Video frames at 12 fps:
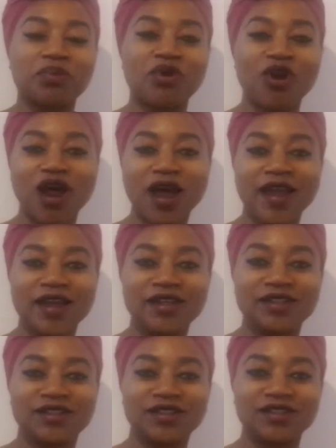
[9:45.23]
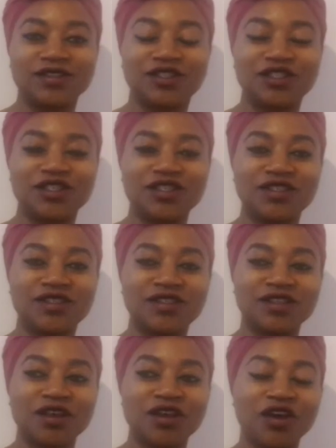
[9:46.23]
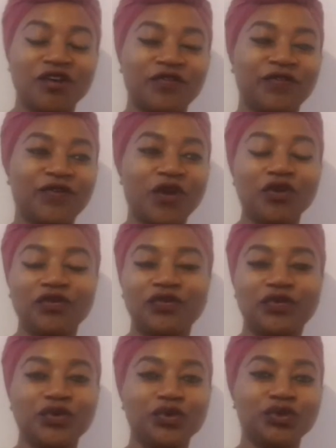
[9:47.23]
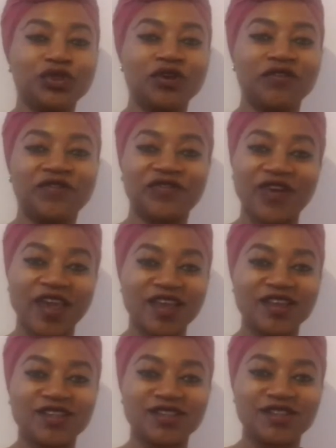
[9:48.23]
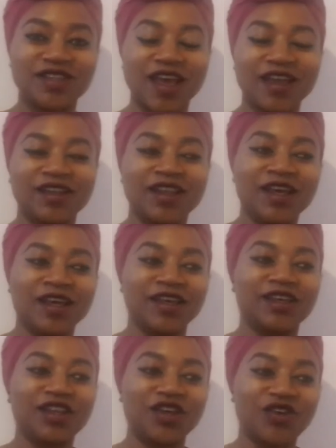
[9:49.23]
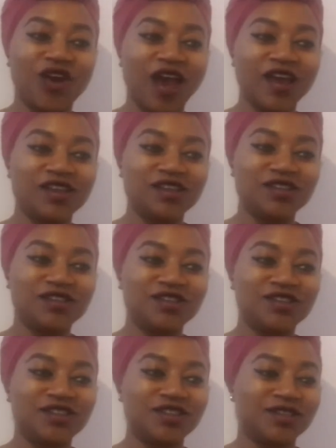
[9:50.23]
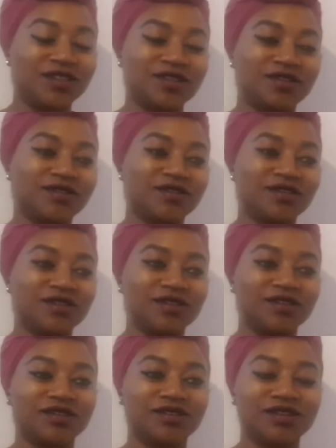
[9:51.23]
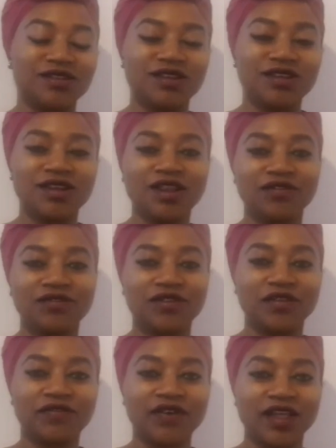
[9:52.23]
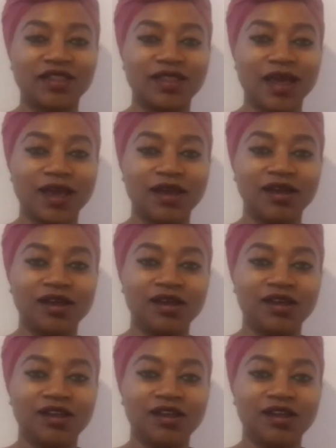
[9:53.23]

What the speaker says: pride just float through your face, and you just love the fact that